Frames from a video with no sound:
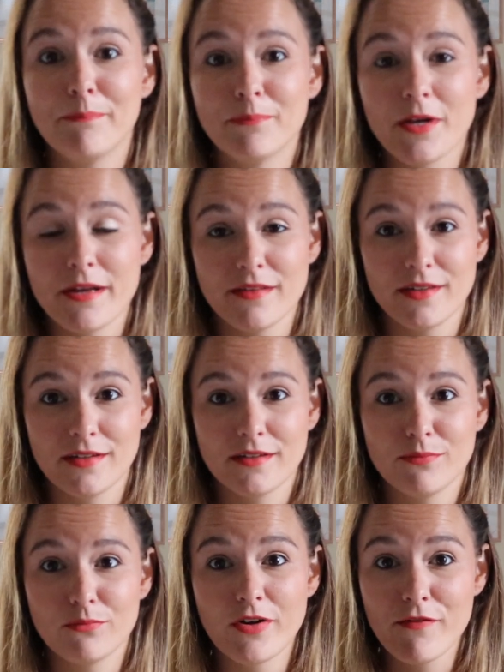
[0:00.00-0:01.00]

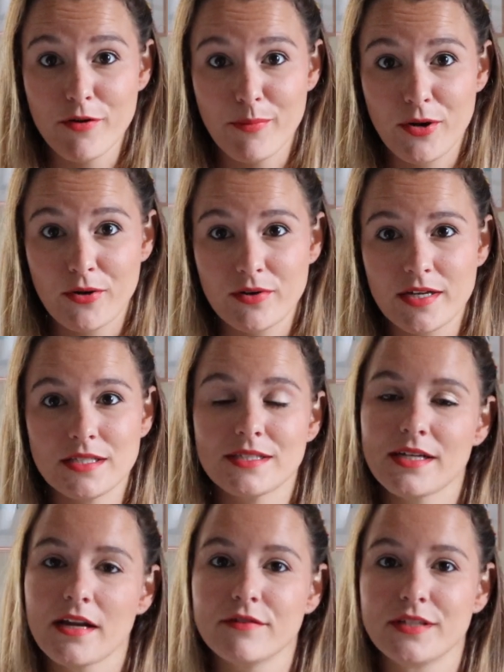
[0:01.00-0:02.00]
riverboat
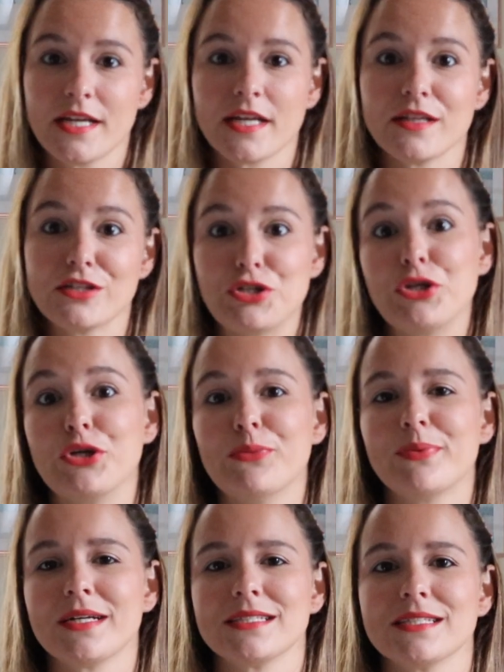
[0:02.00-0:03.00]
instead of taking the tube,
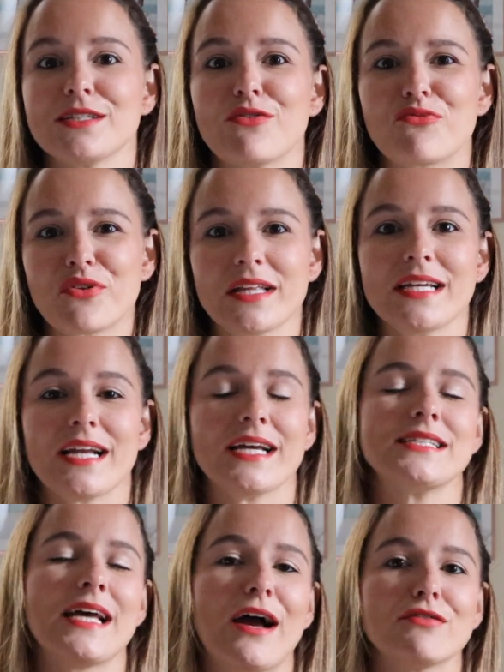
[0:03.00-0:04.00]
because it's a really
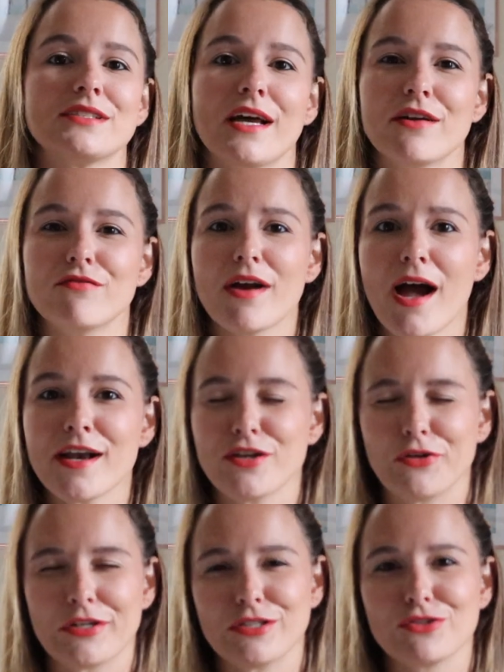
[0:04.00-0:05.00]
nice outside ride and
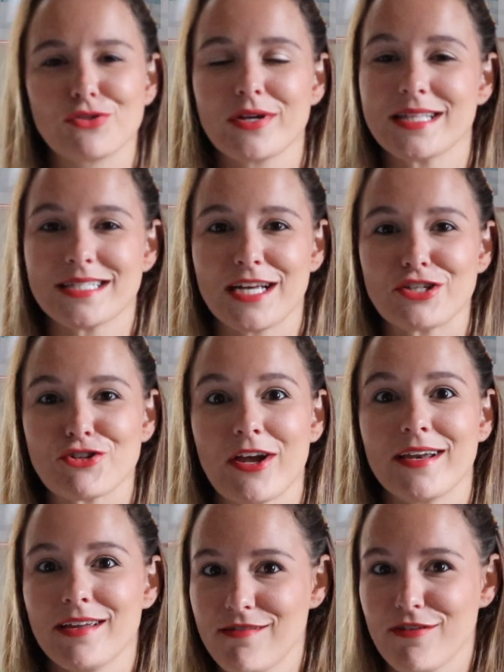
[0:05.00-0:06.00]
you can enjoy the
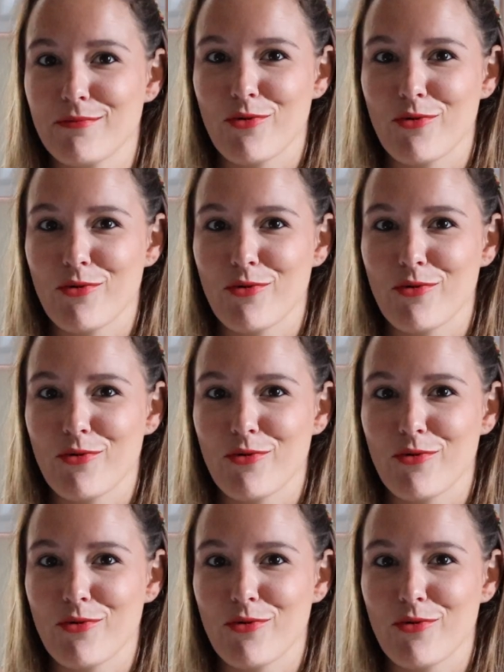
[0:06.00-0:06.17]
sunshine even